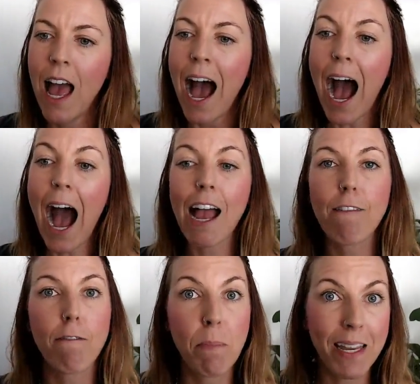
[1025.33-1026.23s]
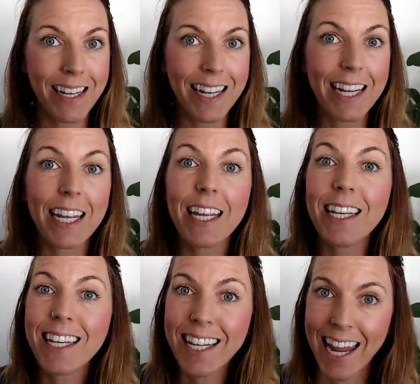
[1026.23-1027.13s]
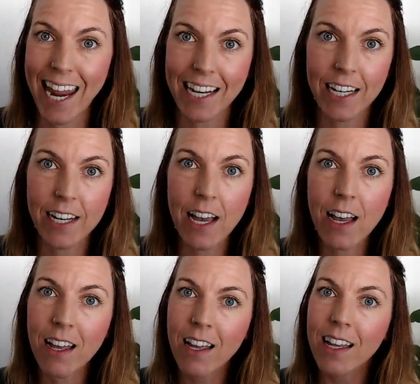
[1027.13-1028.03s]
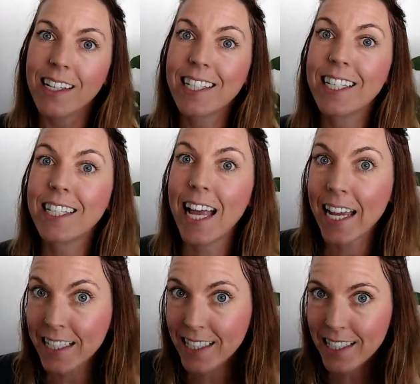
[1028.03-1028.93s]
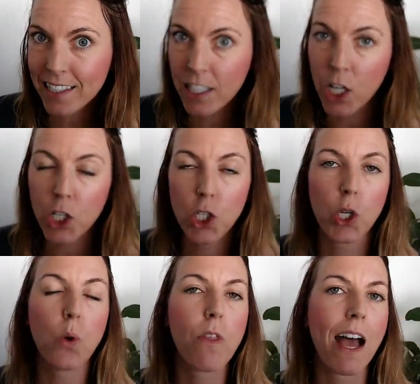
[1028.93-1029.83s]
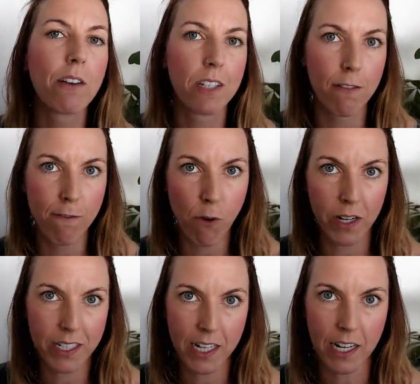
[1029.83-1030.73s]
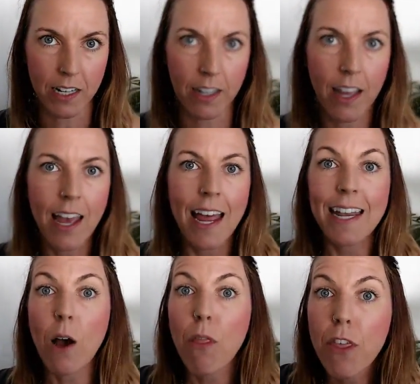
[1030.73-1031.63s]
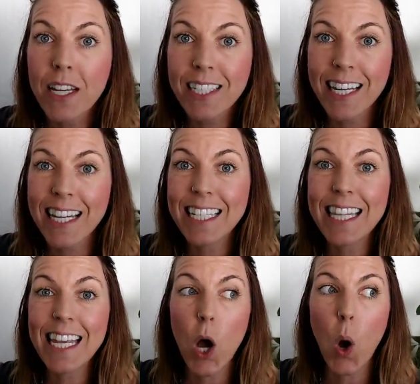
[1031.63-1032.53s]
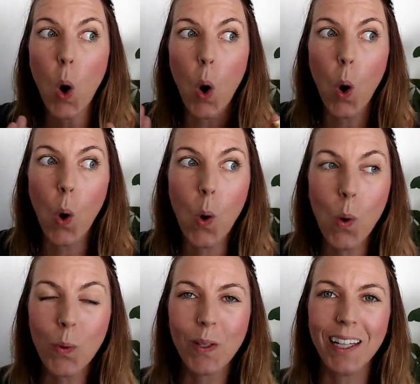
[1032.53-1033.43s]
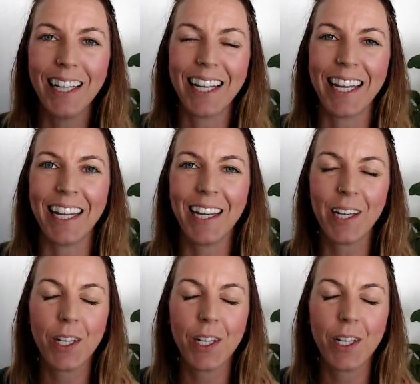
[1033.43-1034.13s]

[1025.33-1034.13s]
I've been in Canada since 2014. Now, this is the only